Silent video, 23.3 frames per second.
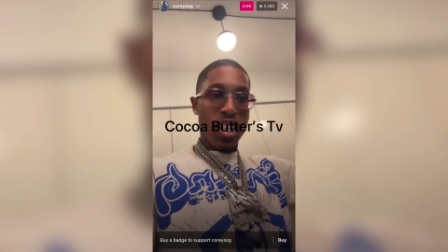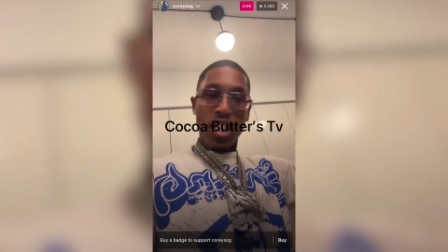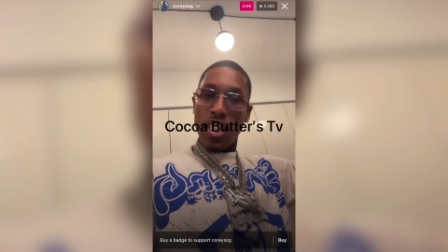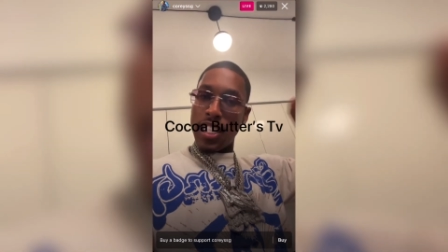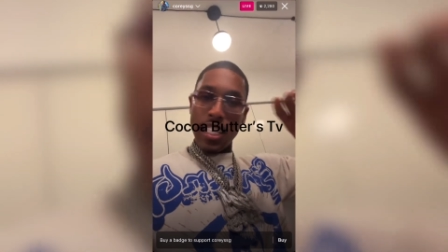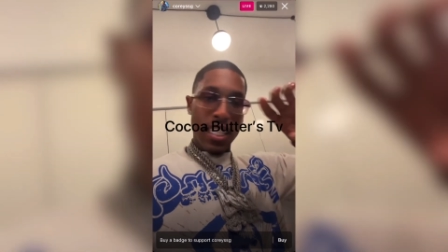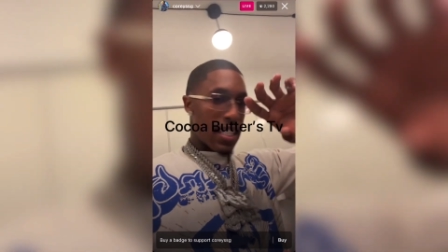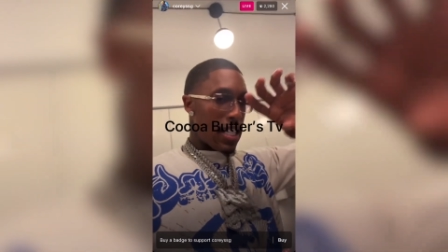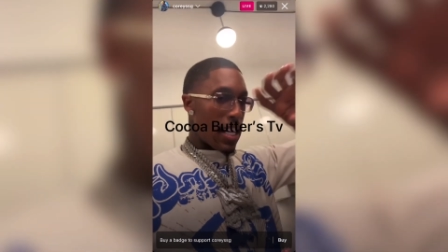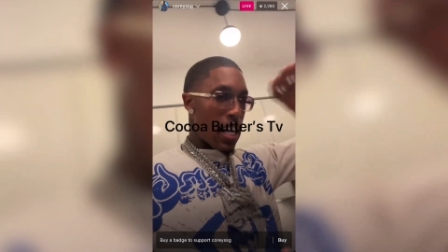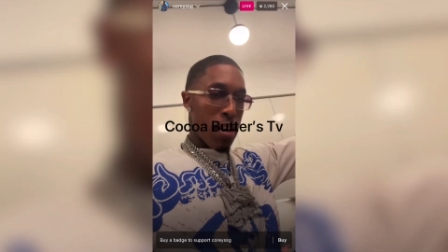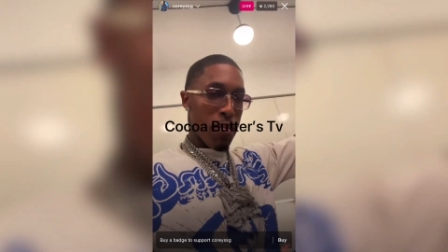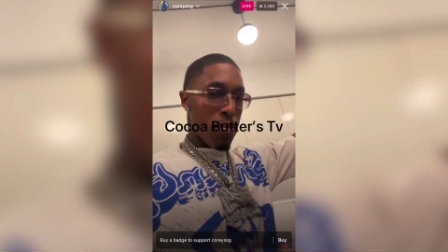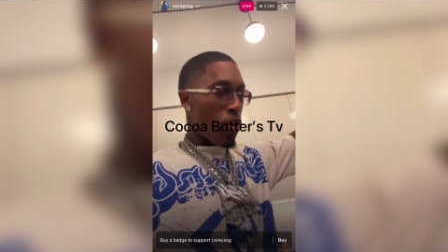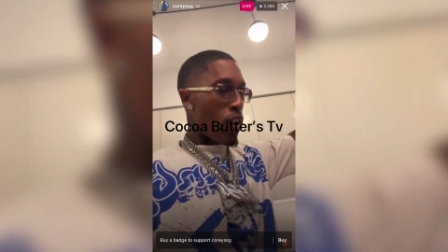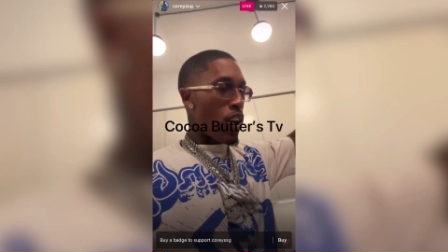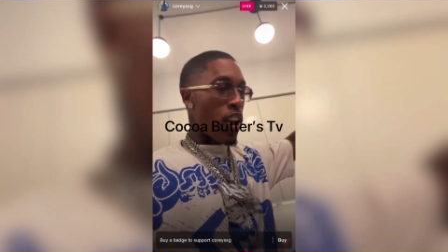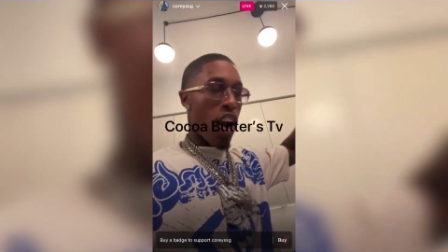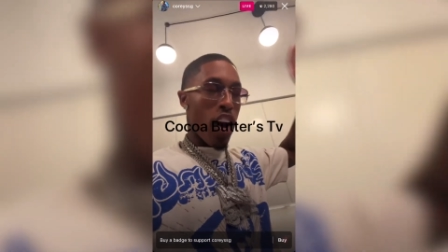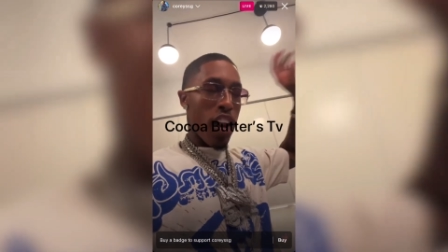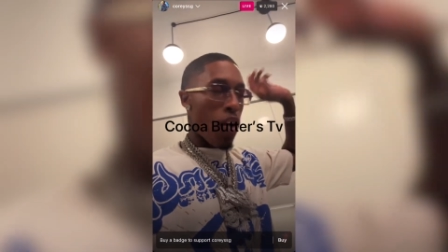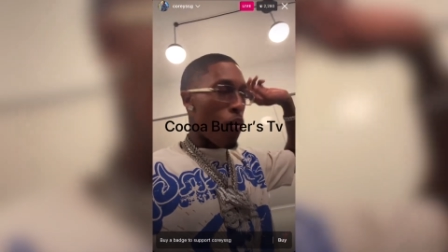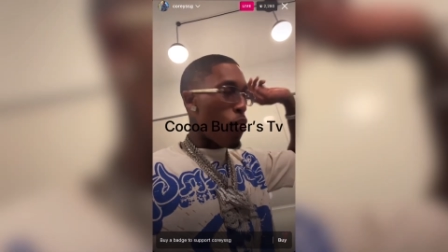that she's
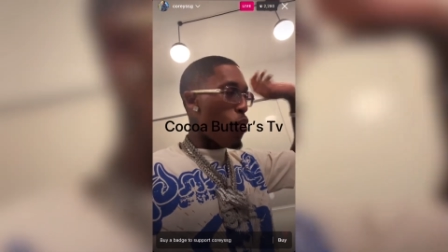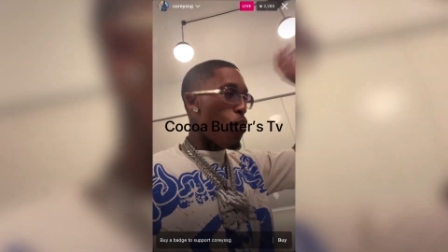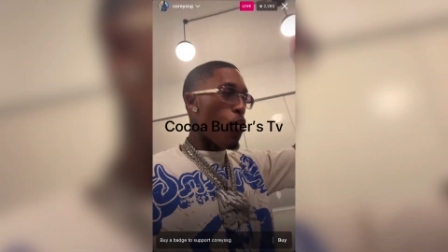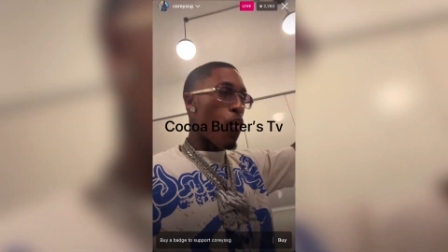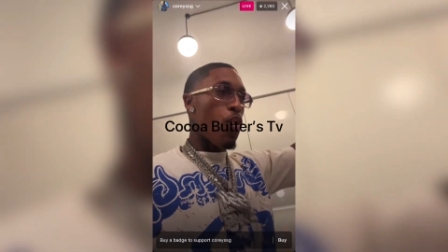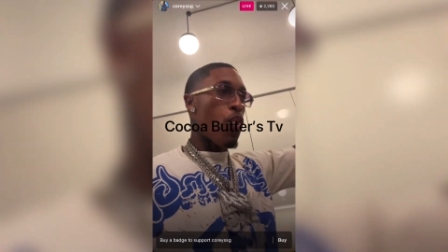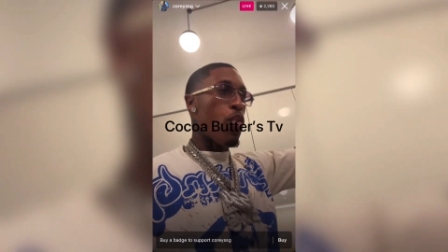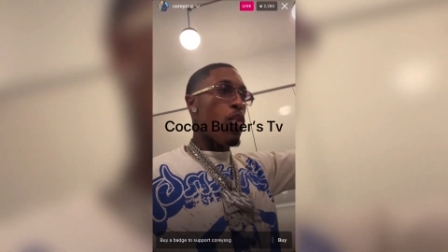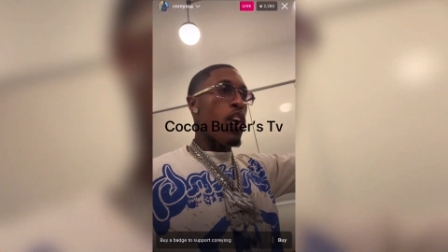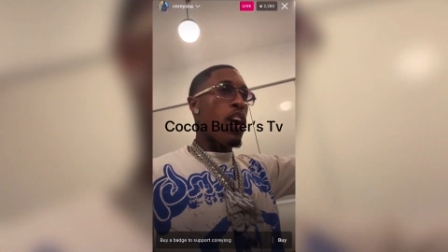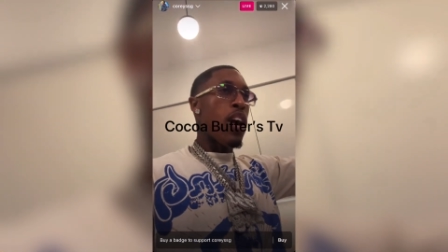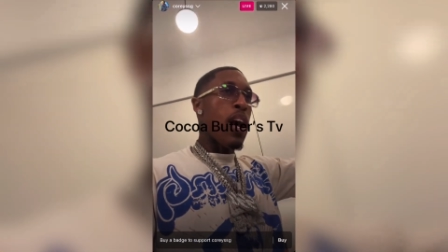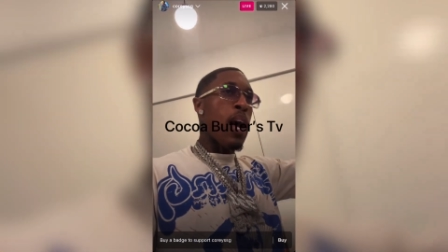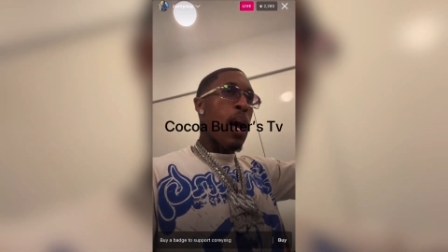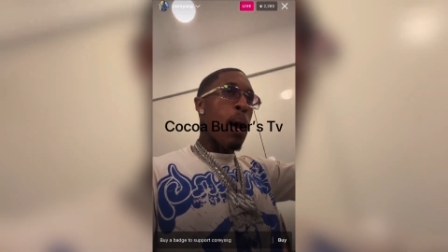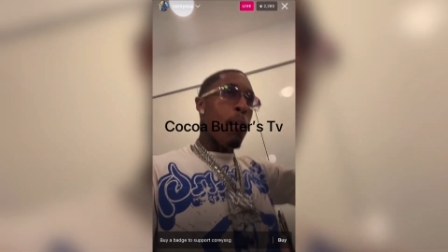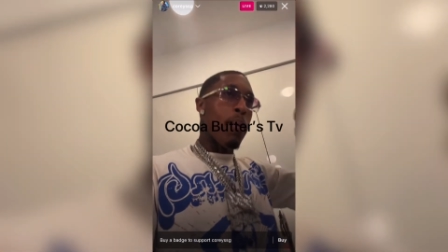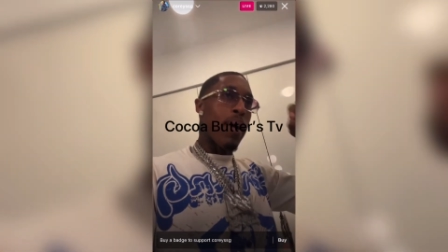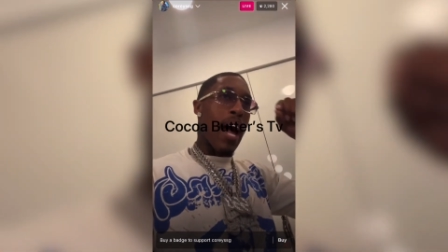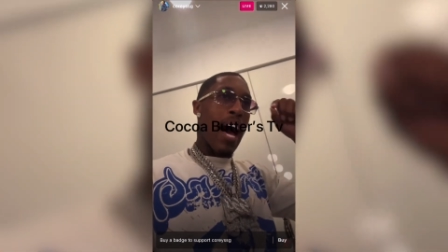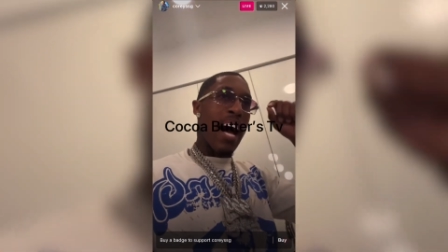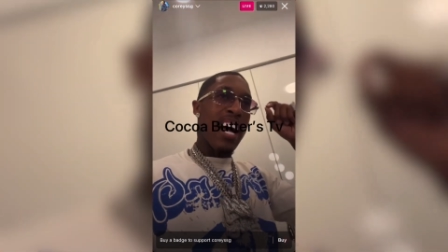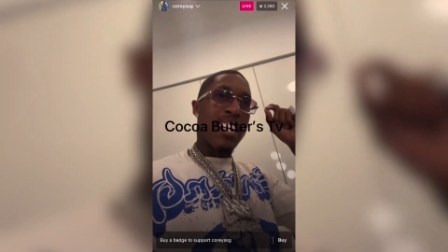immigrant, all that woo
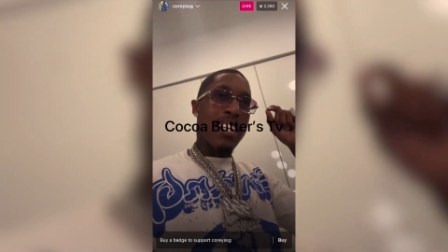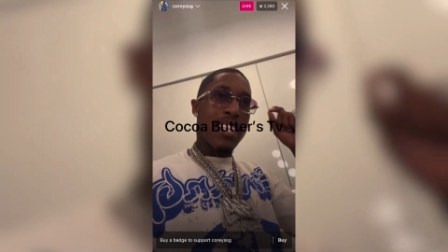But